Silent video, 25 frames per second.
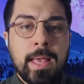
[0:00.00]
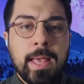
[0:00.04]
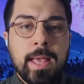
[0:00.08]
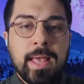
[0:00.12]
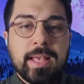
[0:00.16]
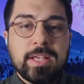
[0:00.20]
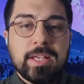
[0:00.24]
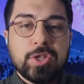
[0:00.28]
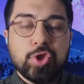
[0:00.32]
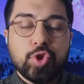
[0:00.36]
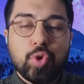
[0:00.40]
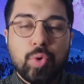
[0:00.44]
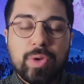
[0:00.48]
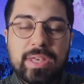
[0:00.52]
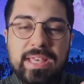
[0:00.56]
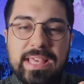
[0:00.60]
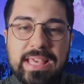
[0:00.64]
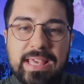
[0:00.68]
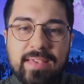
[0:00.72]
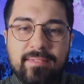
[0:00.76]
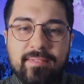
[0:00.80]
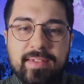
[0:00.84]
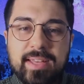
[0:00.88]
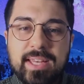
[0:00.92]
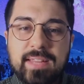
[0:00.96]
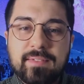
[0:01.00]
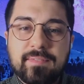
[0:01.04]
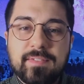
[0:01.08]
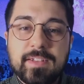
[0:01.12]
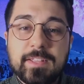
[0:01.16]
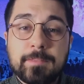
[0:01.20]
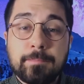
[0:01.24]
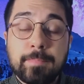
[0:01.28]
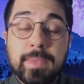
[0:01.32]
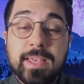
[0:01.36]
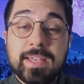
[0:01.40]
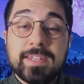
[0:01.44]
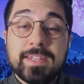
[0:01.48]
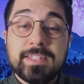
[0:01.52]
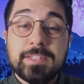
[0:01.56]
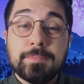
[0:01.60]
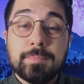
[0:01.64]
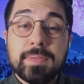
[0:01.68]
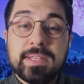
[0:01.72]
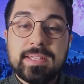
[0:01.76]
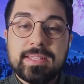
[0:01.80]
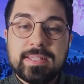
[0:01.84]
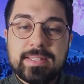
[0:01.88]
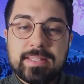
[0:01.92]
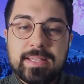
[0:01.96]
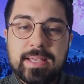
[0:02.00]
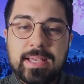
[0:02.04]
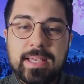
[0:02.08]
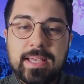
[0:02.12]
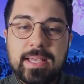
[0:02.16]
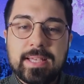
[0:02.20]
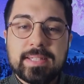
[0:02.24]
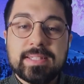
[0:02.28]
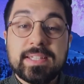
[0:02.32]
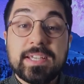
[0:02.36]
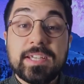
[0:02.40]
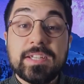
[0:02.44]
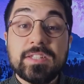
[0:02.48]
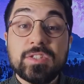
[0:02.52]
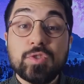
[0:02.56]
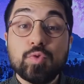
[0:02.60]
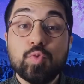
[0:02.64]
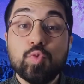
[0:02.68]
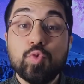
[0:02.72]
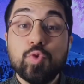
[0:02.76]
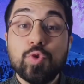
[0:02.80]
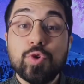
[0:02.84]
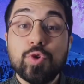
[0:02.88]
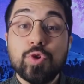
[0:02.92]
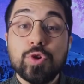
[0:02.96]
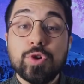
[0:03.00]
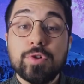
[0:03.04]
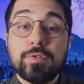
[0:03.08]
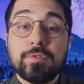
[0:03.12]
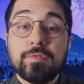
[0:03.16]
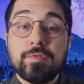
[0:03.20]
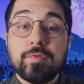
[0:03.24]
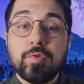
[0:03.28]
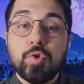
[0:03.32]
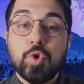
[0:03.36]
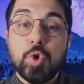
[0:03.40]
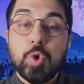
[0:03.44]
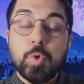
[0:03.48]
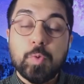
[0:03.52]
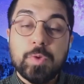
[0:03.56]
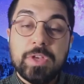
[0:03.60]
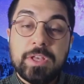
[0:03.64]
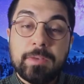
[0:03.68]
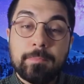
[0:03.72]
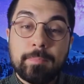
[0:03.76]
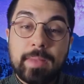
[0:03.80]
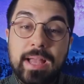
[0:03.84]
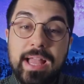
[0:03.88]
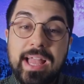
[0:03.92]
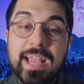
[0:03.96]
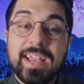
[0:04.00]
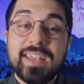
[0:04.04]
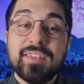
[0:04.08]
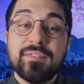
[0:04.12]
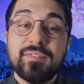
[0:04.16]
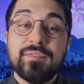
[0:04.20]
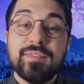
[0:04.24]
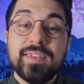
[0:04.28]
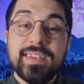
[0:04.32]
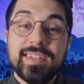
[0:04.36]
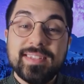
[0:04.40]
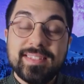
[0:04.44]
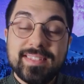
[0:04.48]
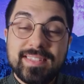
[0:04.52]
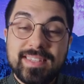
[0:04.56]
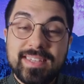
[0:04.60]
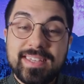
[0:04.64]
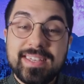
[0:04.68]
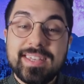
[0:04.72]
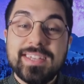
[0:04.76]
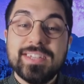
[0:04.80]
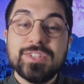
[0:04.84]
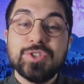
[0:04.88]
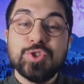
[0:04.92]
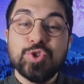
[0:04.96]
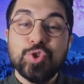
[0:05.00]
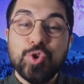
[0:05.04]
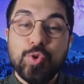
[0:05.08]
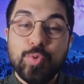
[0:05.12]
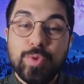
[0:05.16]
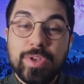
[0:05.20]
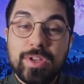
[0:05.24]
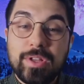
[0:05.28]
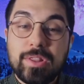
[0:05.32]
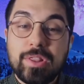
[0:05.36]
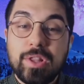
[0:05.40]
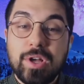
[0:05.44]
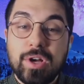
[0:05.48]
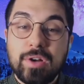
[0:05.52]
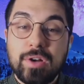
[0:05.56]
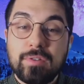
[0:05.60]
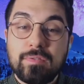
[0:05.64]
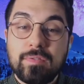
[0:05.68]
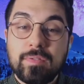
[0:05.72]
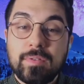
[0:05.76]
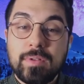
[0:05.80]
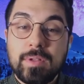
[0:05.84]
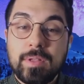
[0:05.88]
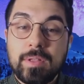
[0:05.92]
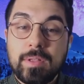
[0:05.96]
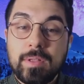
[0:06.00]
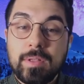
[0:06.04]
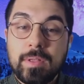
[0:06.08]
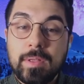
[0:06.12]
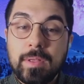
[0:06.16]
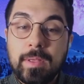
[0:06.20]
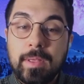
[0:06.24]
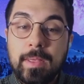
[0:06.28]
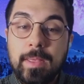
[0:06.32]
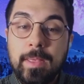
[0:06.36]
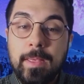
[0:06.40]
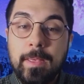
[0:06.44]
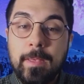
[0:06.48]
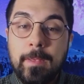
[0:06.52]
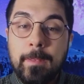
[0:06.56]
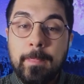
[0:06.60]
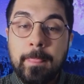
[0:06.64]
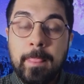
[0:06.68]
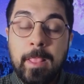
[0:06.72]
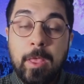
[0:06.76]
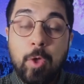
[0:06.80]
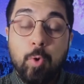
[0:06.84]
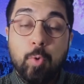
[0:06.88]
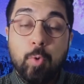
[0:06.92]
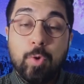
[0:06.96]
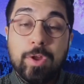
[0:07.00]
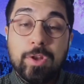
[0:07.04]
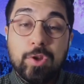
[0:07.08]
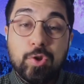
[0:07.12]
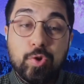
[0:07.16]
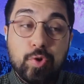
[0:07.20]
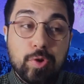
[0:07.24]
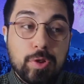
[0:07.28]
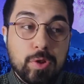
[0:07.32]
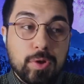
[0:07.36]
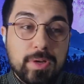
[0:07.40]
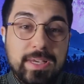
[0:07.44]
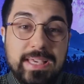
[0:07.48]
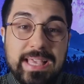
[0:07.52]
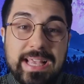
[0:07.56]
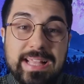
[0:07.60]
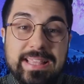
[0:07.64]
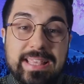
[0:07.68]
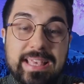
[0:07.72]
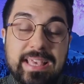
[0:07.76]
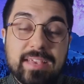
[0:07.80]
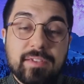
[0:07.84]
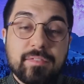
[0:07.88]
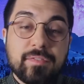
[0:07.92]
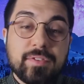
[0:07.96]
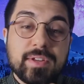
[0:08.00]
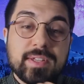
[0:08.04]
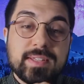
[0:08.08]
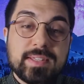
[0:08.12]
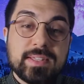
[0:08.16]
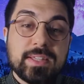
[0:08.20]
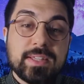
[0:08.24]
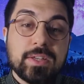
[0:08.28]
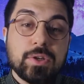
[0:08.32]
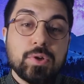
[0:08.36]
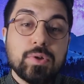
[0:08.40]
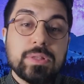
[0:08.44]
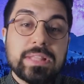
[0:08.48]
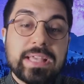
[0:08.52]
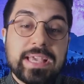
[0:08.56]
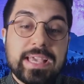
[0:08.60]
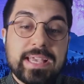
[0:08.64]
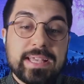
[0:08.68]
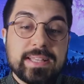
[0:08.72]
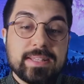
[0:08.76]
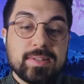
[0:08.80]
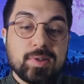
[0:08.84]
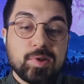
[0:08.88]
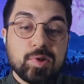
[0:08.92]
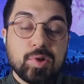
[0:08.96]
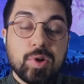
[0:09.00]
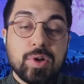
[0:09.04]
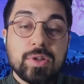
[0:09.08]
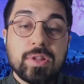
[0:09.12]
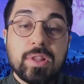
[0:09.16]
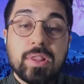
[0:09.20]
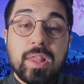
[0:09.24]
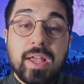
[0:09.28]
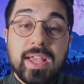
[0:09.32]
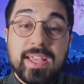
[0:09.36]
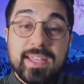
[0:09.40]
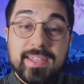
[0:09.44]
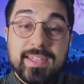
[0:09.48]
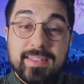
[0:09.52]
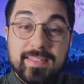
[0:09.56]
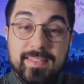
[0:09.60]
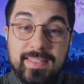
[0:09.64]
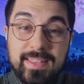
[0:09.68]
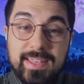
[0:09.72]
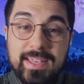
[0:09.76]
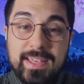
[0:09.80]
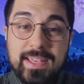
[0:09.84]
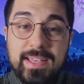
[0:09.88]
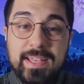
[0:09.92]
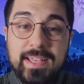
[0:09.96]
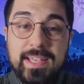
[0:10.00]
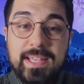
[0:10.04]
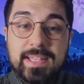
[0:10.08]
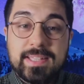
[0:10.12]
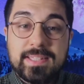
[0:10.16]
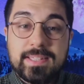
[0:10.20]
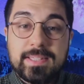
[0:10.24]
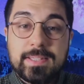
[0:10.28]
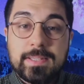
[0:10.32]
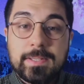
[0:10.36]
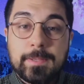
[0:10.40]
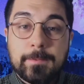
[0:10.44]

So even if it makes mistakes, it's worth going back, fixing it, showing love. When you look at every single insan like this